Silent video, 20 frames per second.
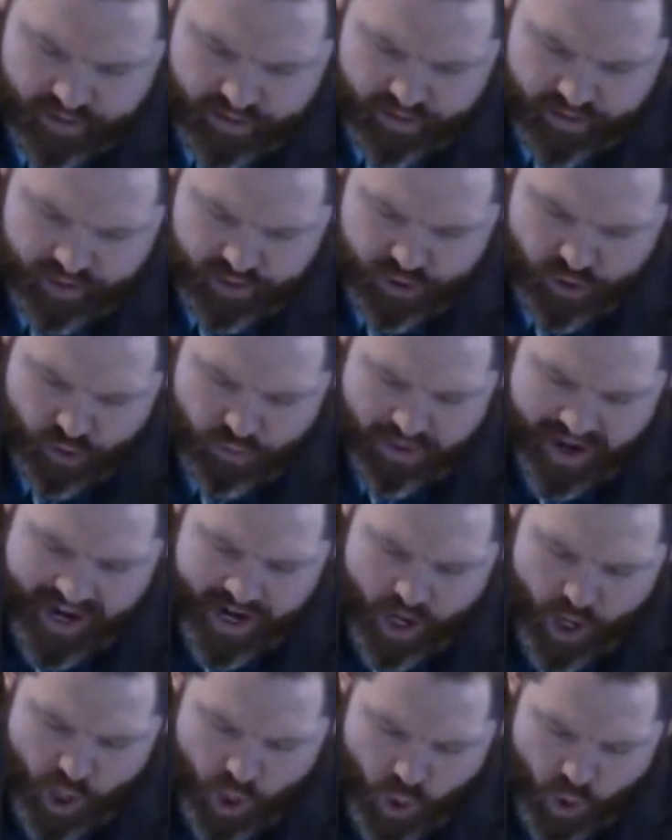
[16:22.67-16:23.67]
So my
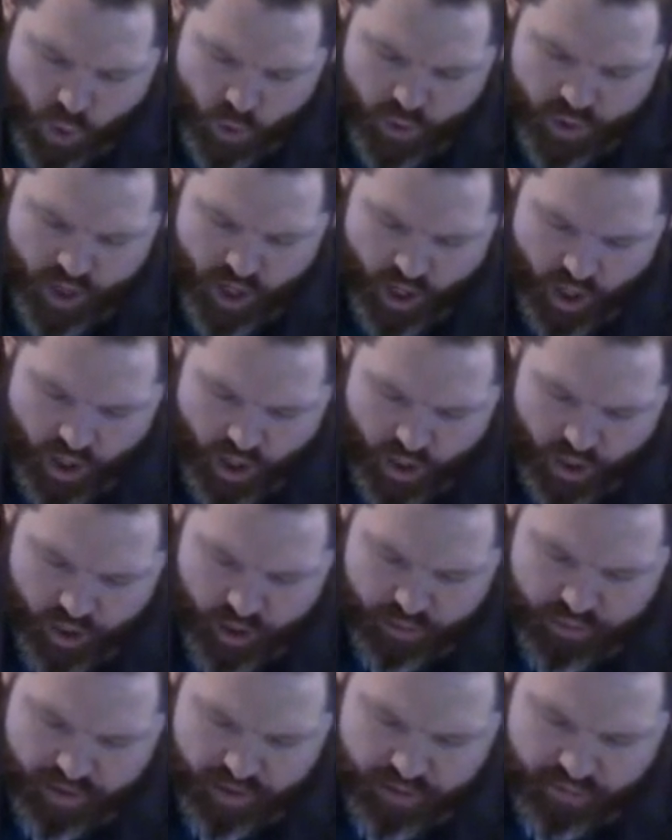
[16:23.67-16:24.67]
own
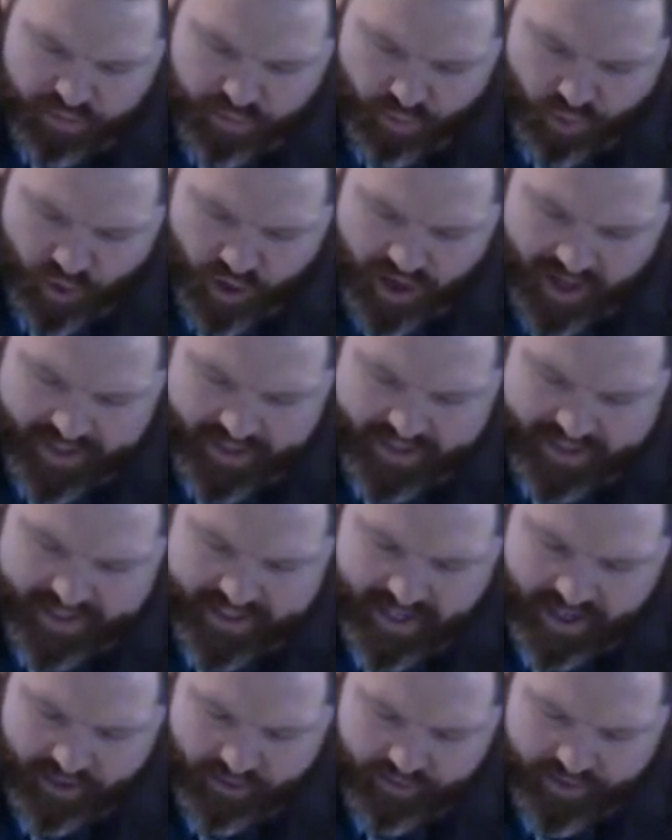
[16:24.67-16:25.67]
arm brought
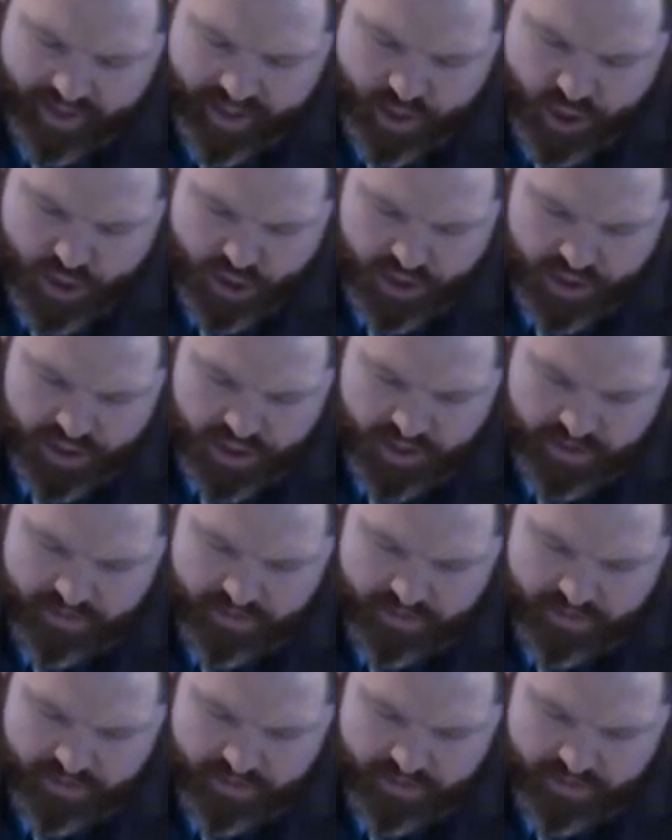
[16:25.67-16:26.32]
salvation to